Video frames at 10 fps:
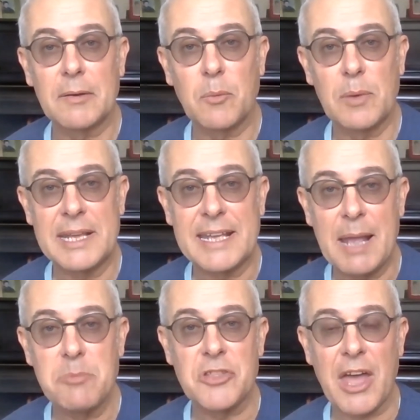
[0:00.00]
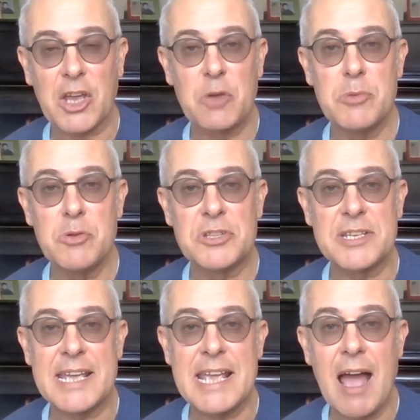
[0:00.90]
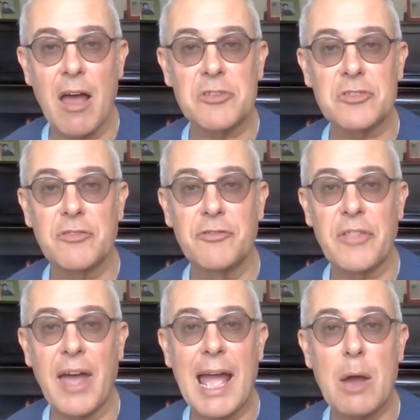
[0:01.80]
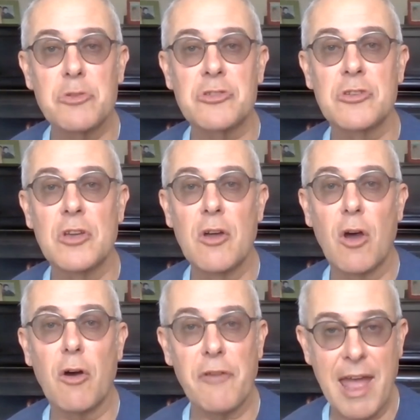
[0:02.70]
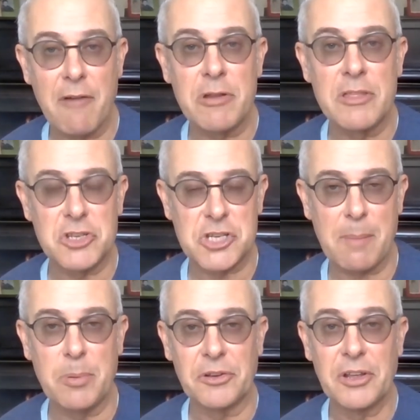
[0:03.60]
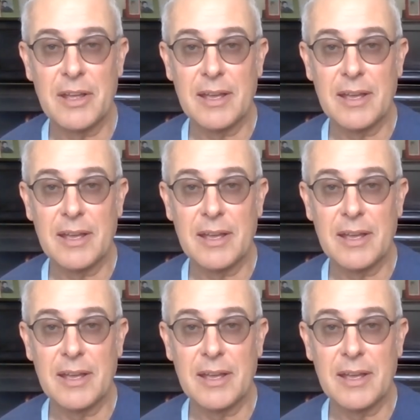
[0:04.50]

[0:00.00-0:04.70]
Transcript: When he came to that community, he asked for the house of Aaron the shepherd.